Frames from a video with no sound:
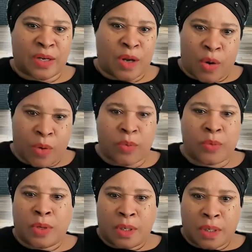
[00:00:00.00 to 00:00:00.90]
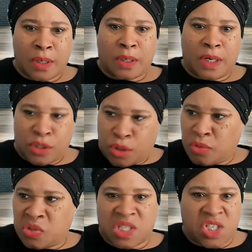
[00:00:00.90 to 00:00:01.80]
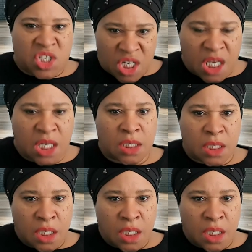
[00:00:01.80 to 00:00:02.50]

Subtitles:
No, let's use the sheet.